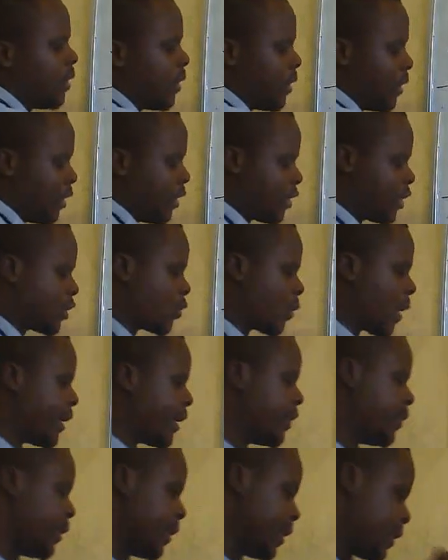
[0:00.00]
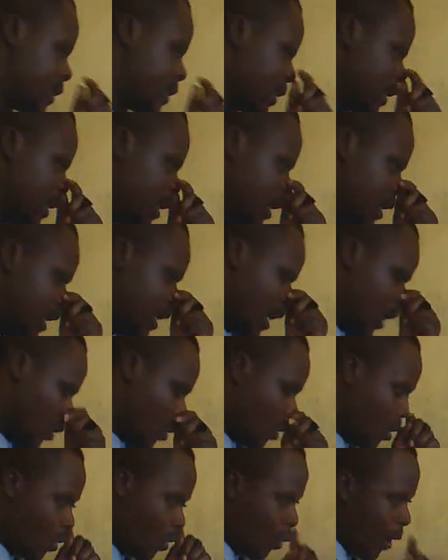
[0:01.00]
This is 1 unit.
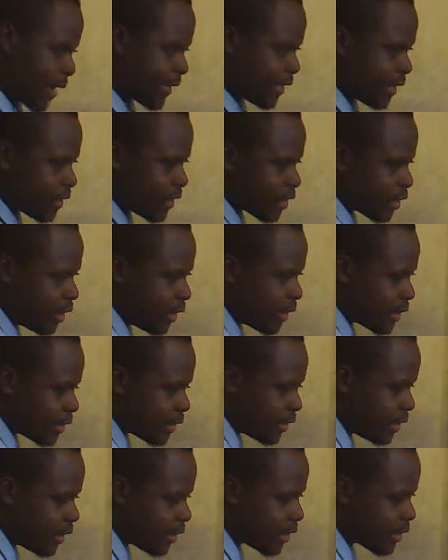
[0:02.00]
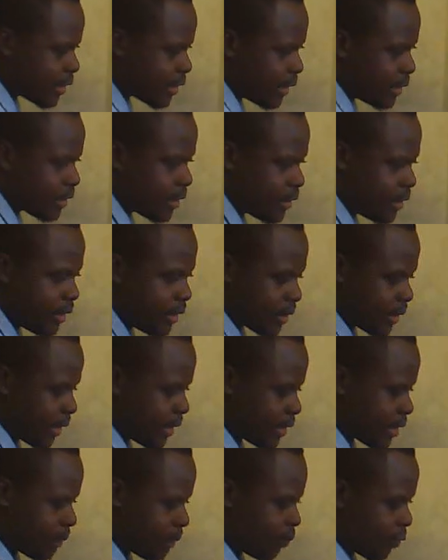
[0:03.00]
Now, what is this distance in this
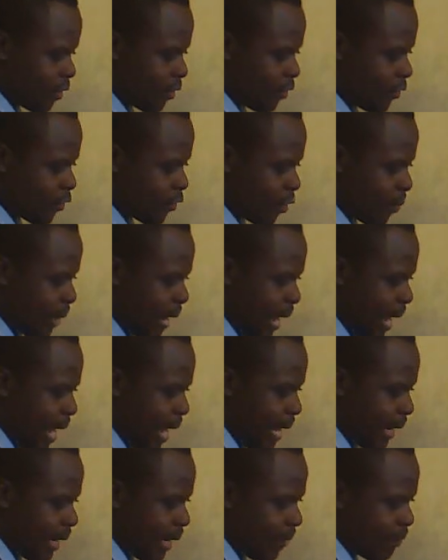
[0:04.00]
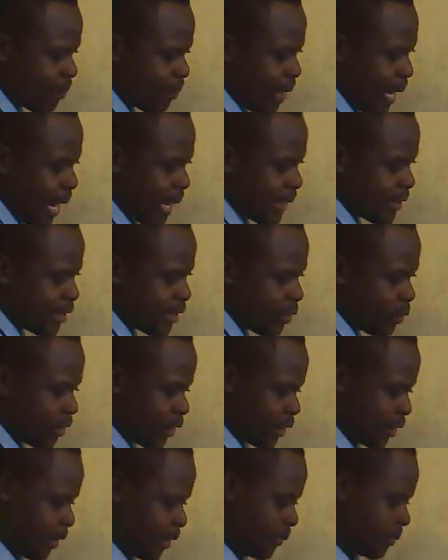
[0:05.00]
case? From R until
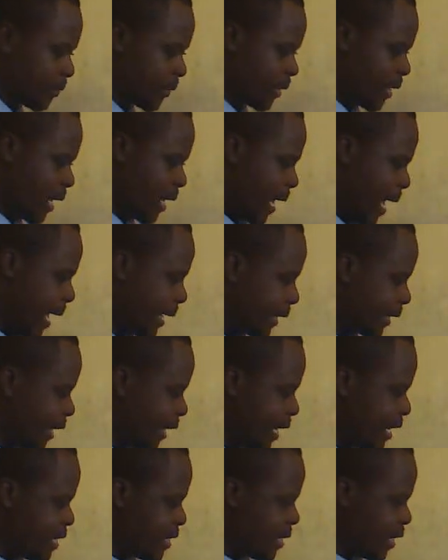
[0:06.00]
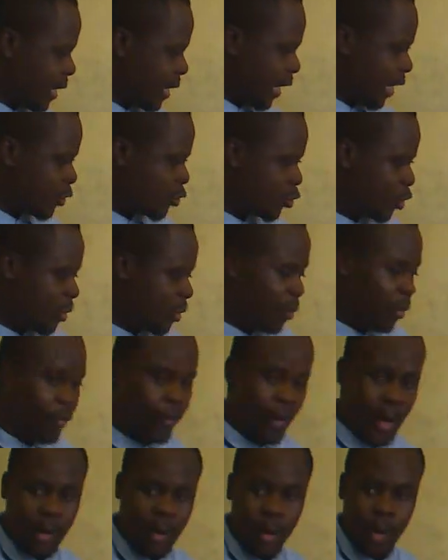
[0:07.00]
T. Again, as we move
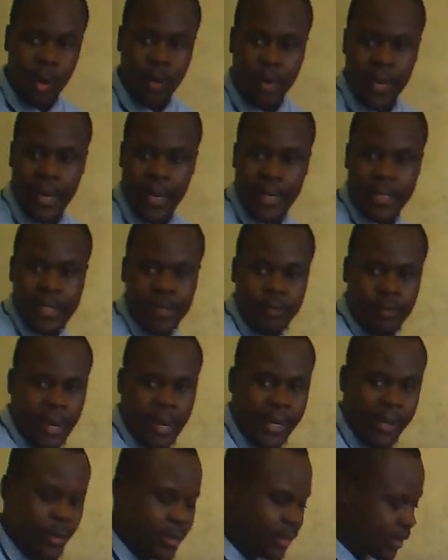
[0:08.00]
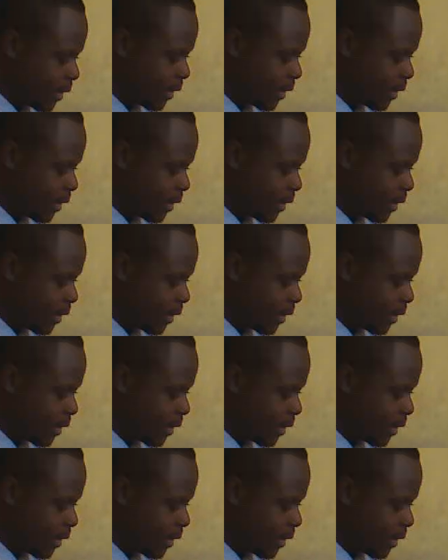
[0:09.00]
along x values,